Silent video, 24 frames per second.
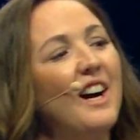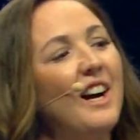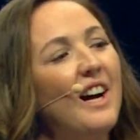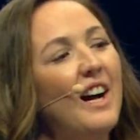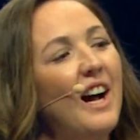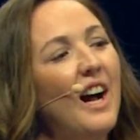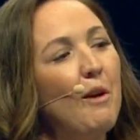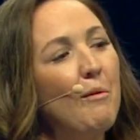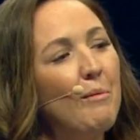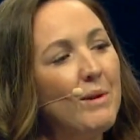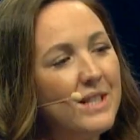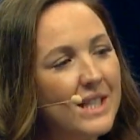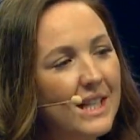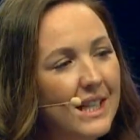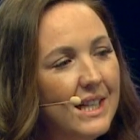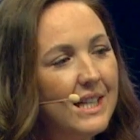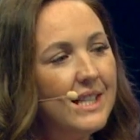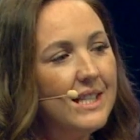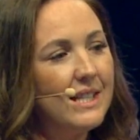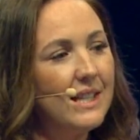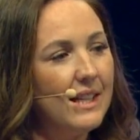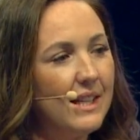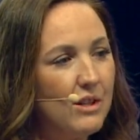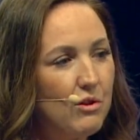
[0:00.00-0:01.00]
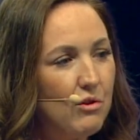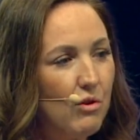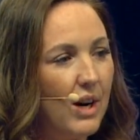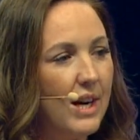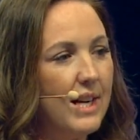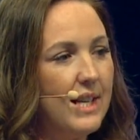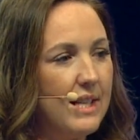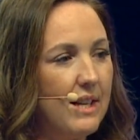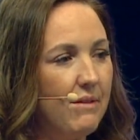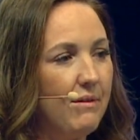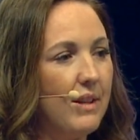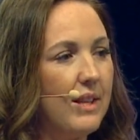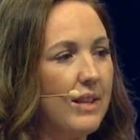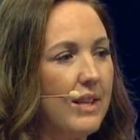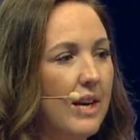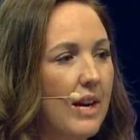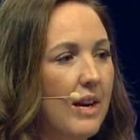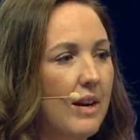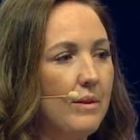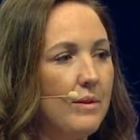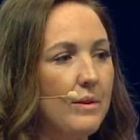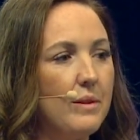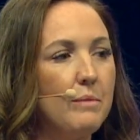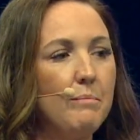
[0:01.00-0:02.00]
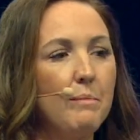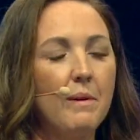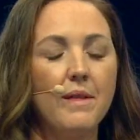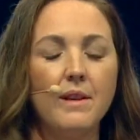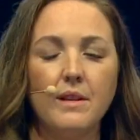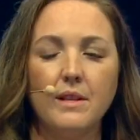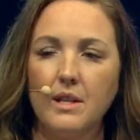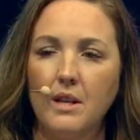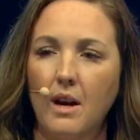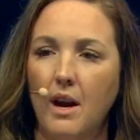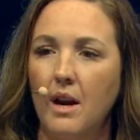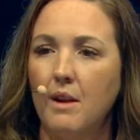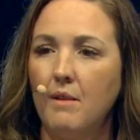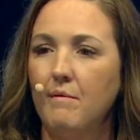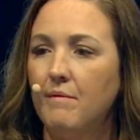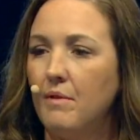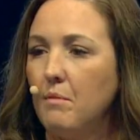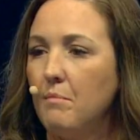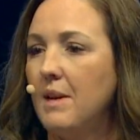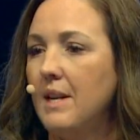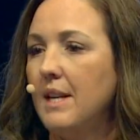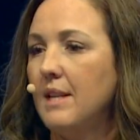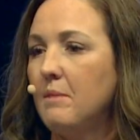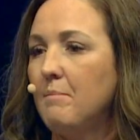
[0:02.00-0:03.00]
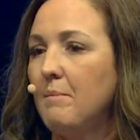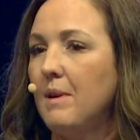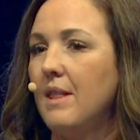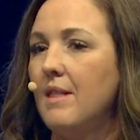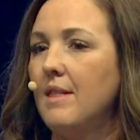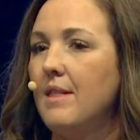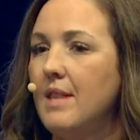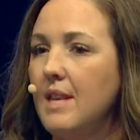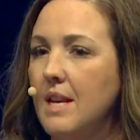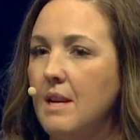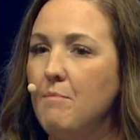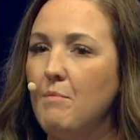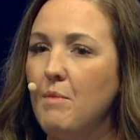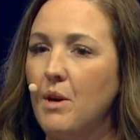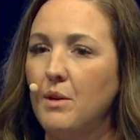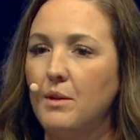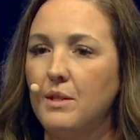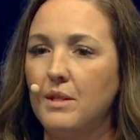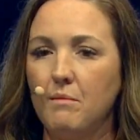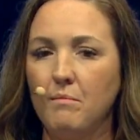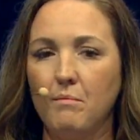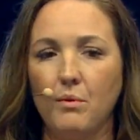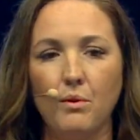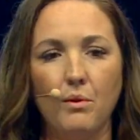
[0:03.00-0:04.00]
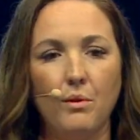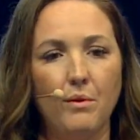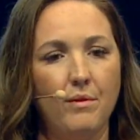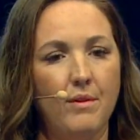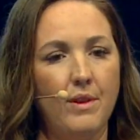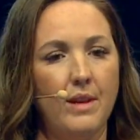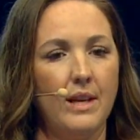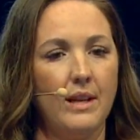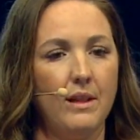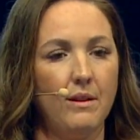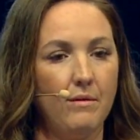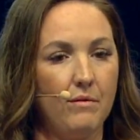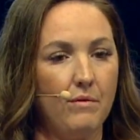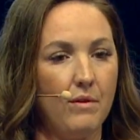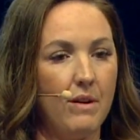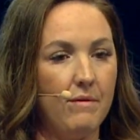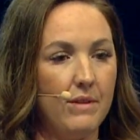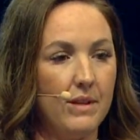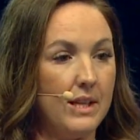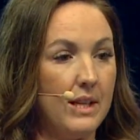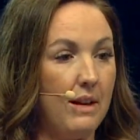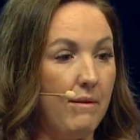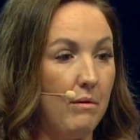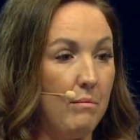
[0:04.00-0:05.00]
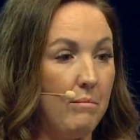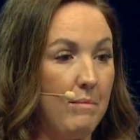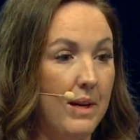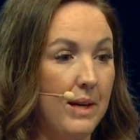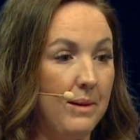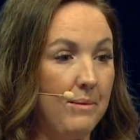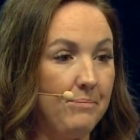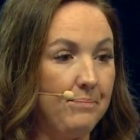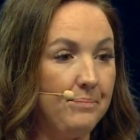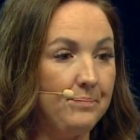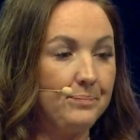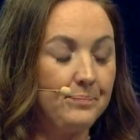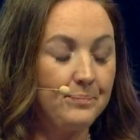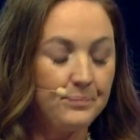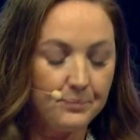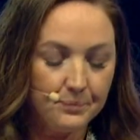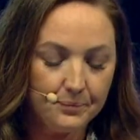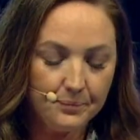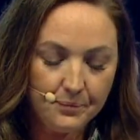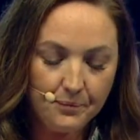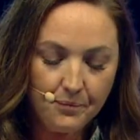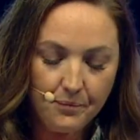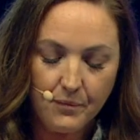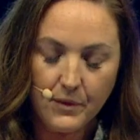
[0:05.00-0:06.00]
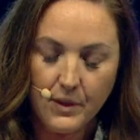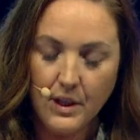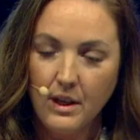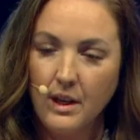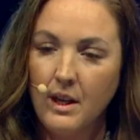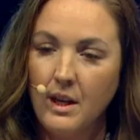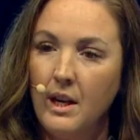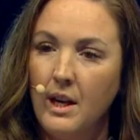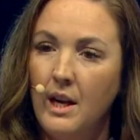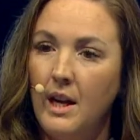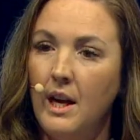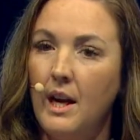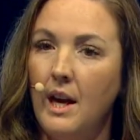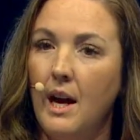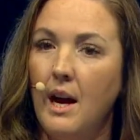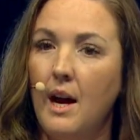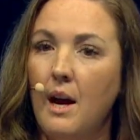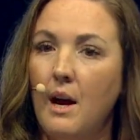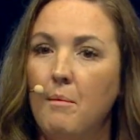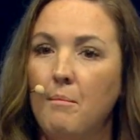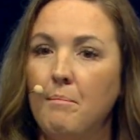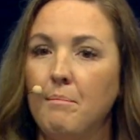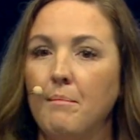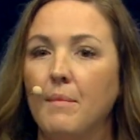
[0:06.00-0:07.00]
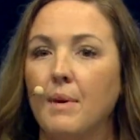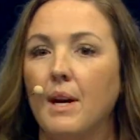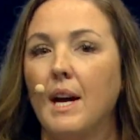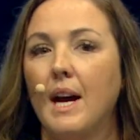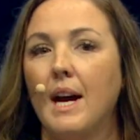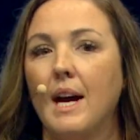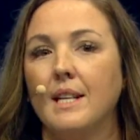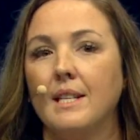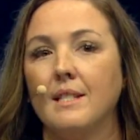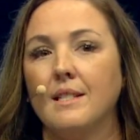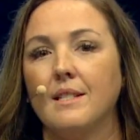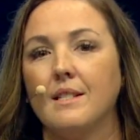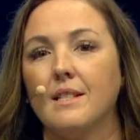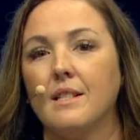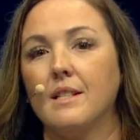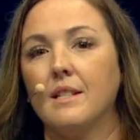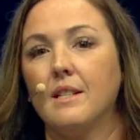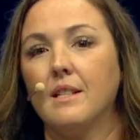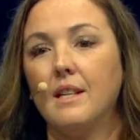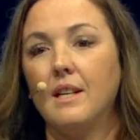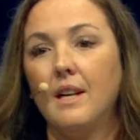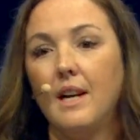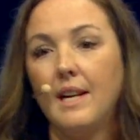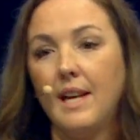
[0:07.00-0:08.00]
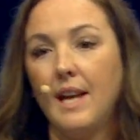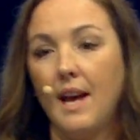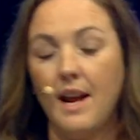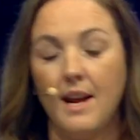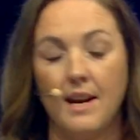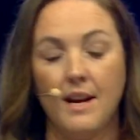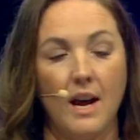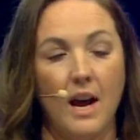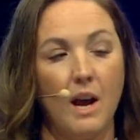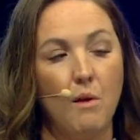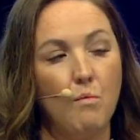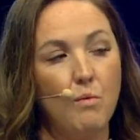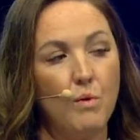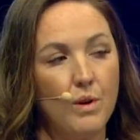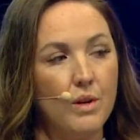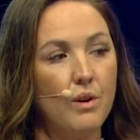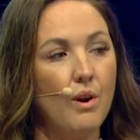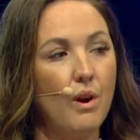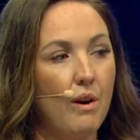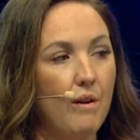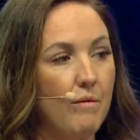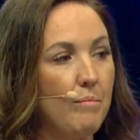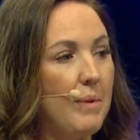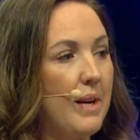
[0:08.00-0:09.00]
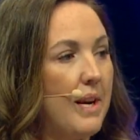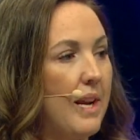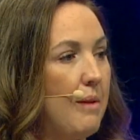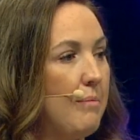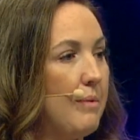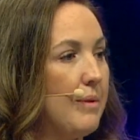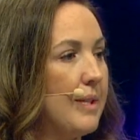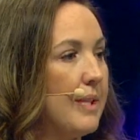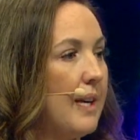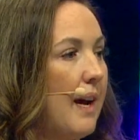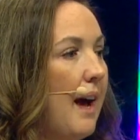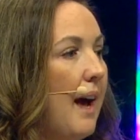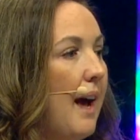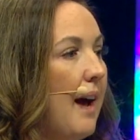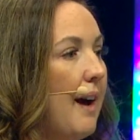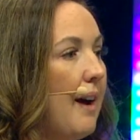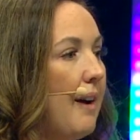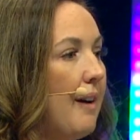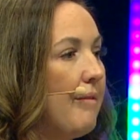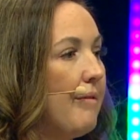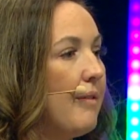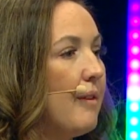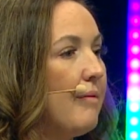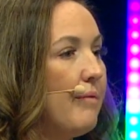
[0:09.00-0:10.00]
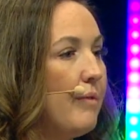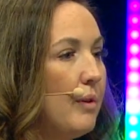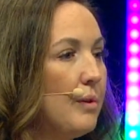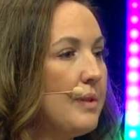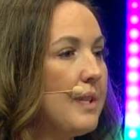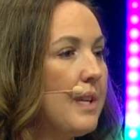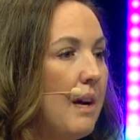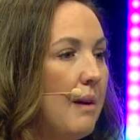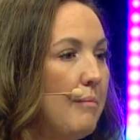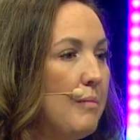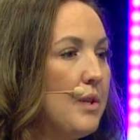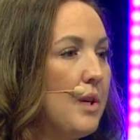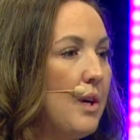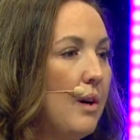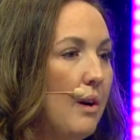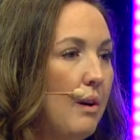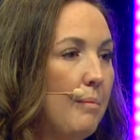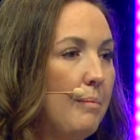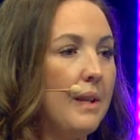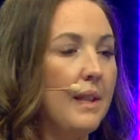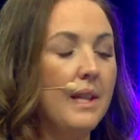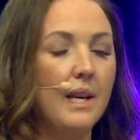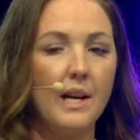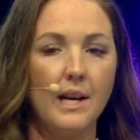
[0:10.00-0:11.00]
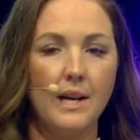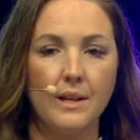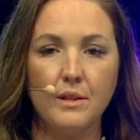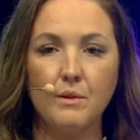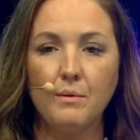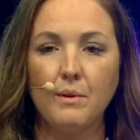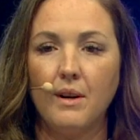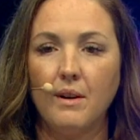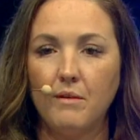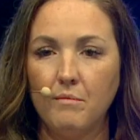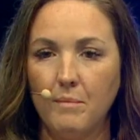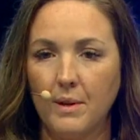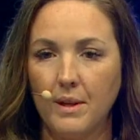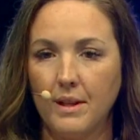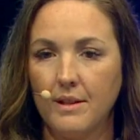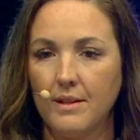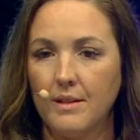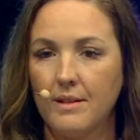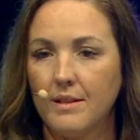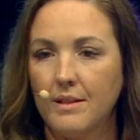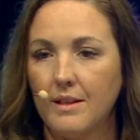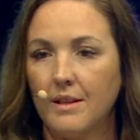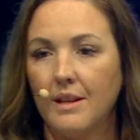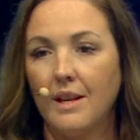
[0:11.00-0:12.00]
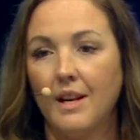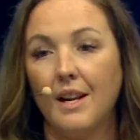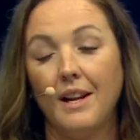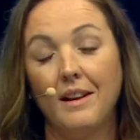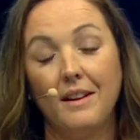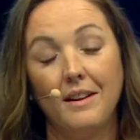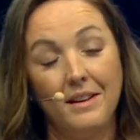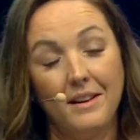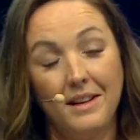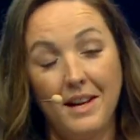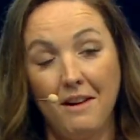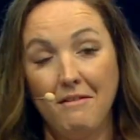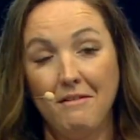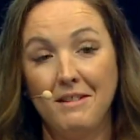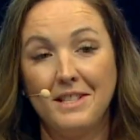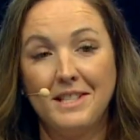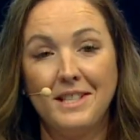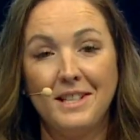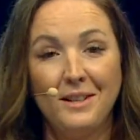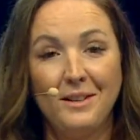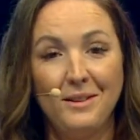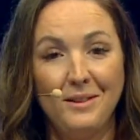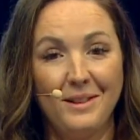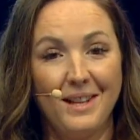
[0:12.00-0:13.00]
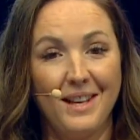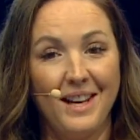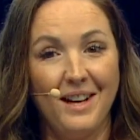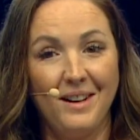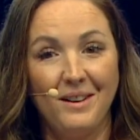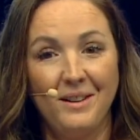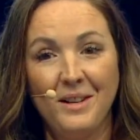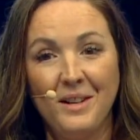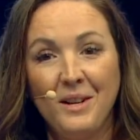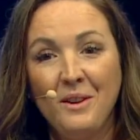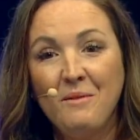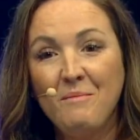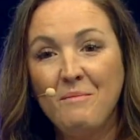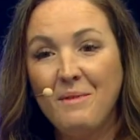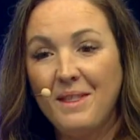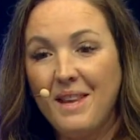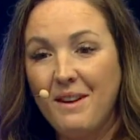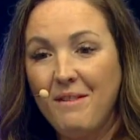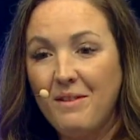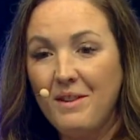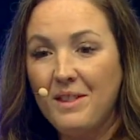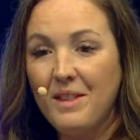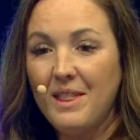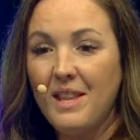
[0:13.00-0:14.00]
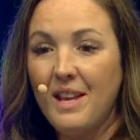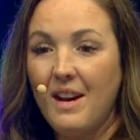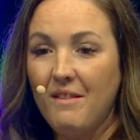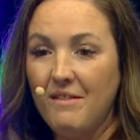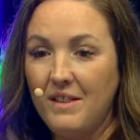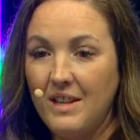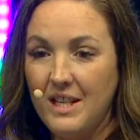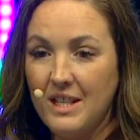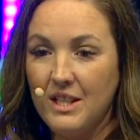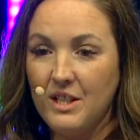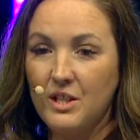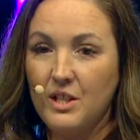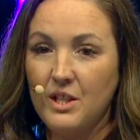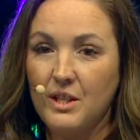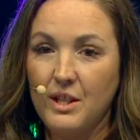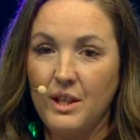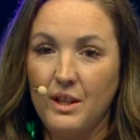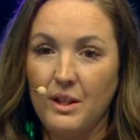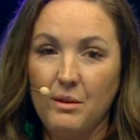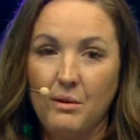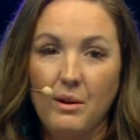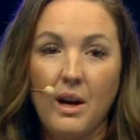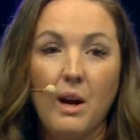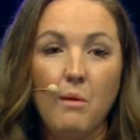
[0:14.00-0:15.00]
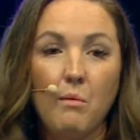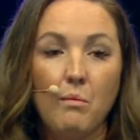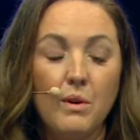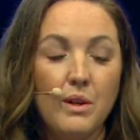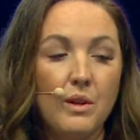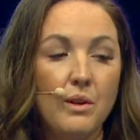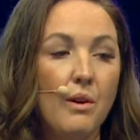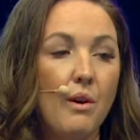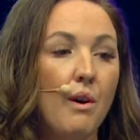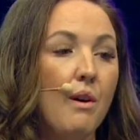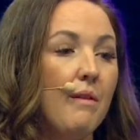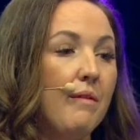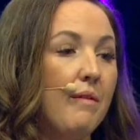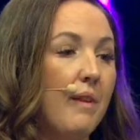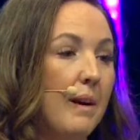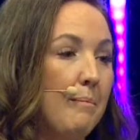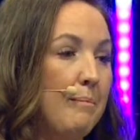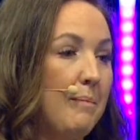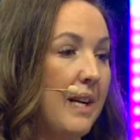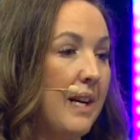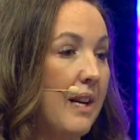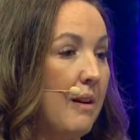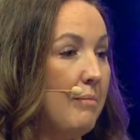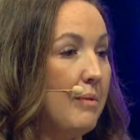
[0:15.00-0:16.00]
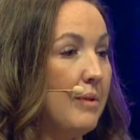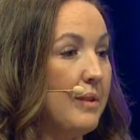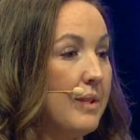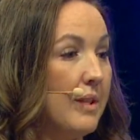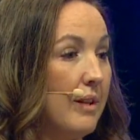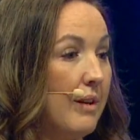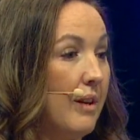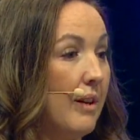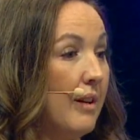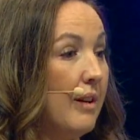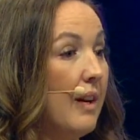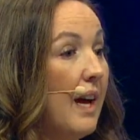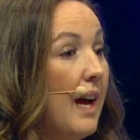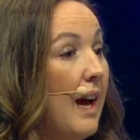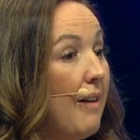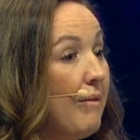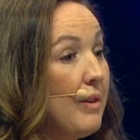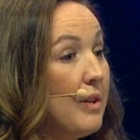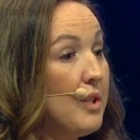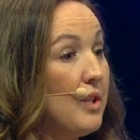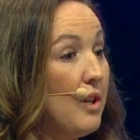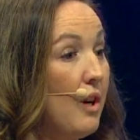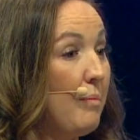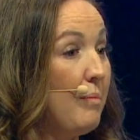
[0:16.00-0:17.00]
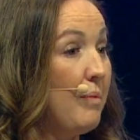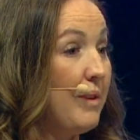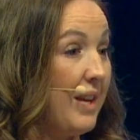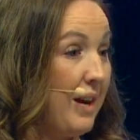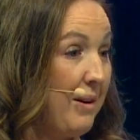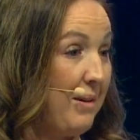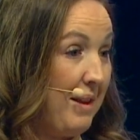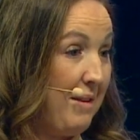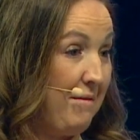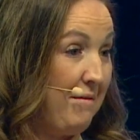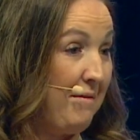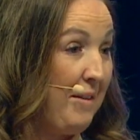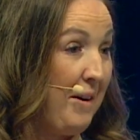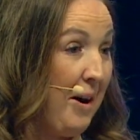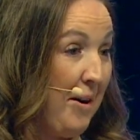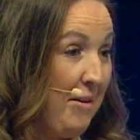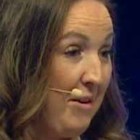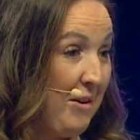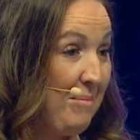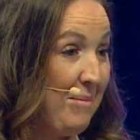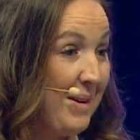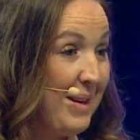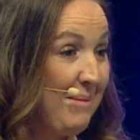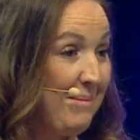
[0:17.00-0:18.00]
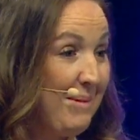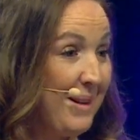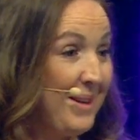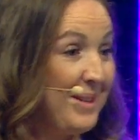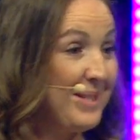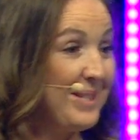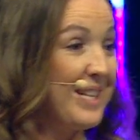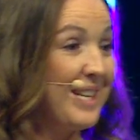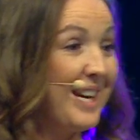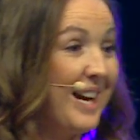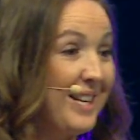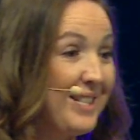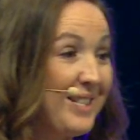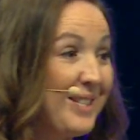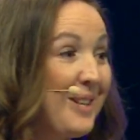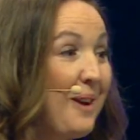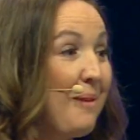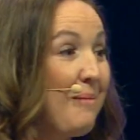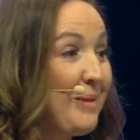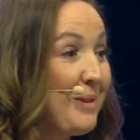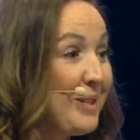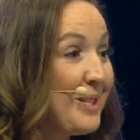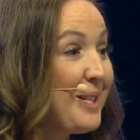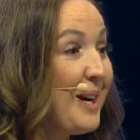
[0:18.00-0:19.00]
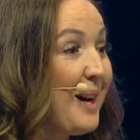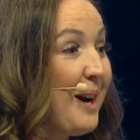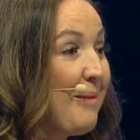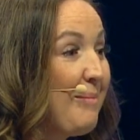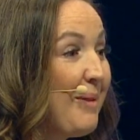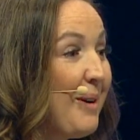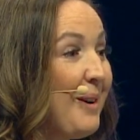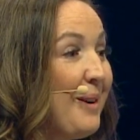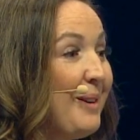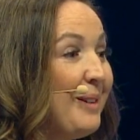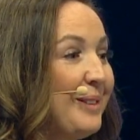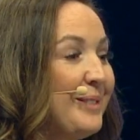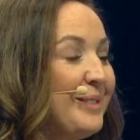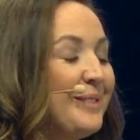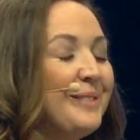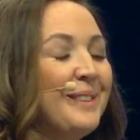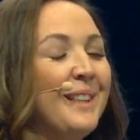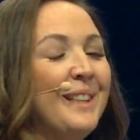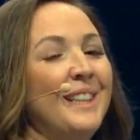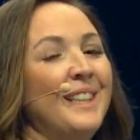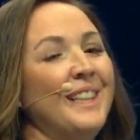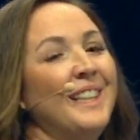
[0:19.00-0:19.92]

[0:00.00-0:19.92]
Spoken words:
I would easily trade everything else, but the time for me has been the most important thing that Forever's given me. And again, I would not have been able to have a full-time job in the last 12 months, and I can guarantee you that with everything that I've needed to do, I would not have been able to have a job without them firing me because I'd had so much time off.